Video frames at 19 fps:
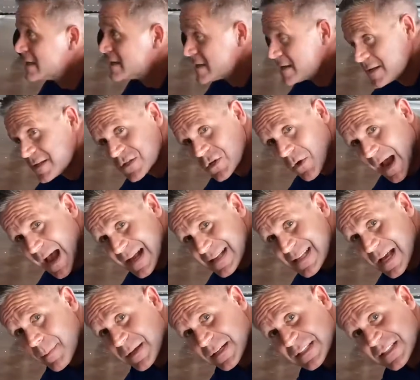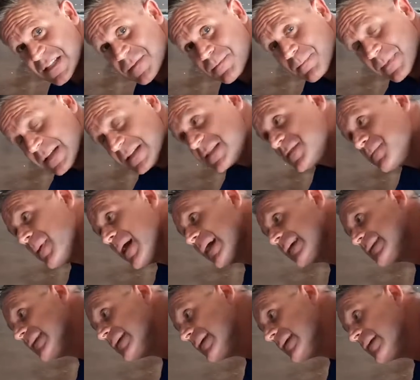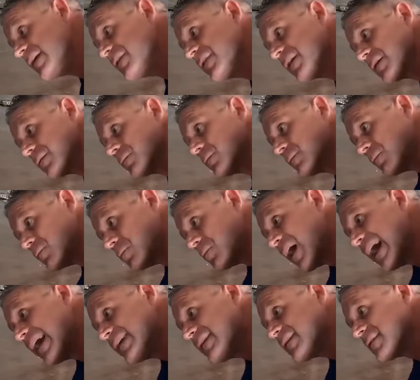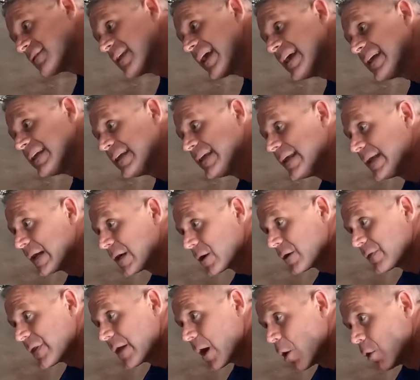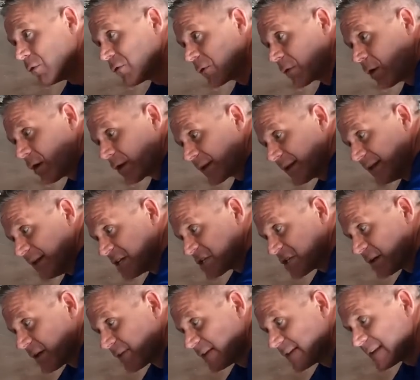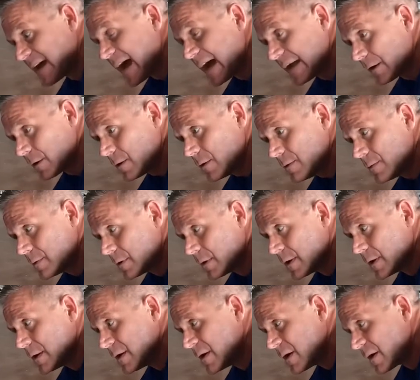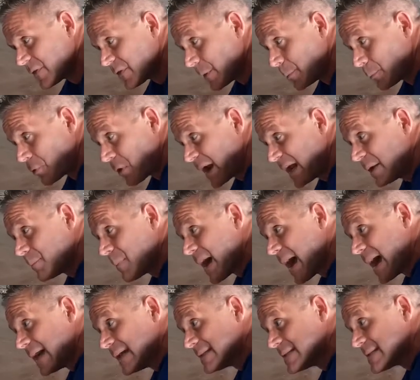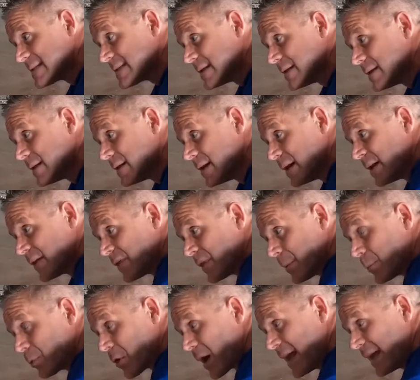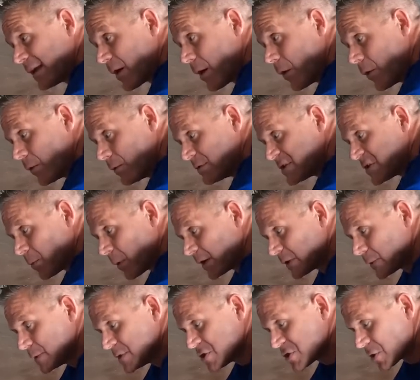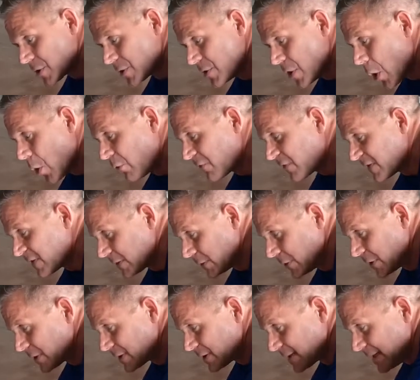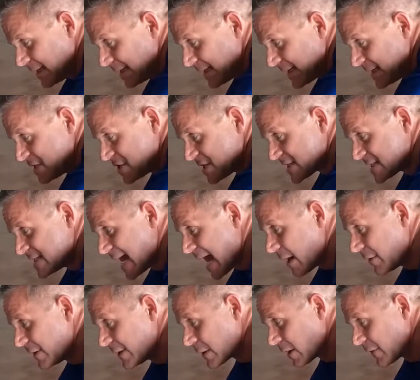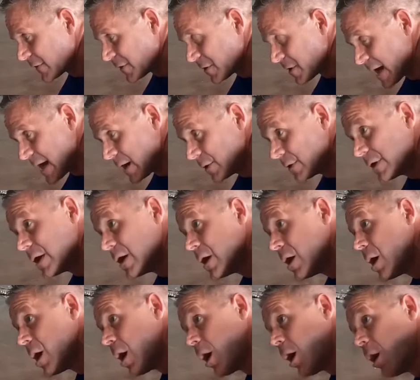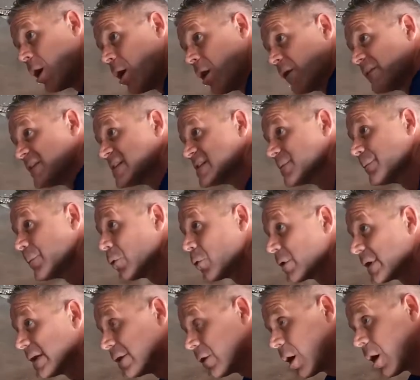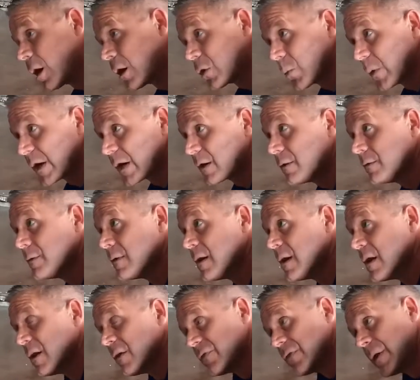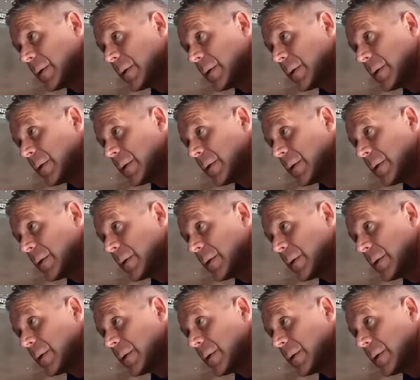So as I'm inspecting the right landing gear, the overall condition of the tire, the brake pads, the brake hose, you want to ensure no fluid leakage is down here on the ground, all the supporting hardware, the